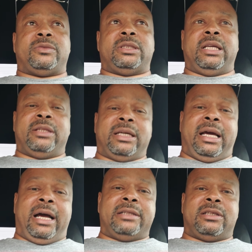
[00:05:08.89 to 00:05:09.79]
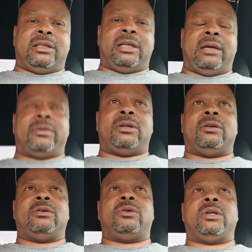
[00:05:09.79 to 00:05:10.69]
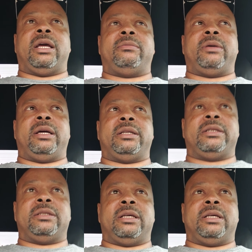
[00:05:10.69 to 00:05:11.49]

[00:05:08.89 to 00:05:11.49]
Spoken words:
in the guise of the name of the Lord. Amen.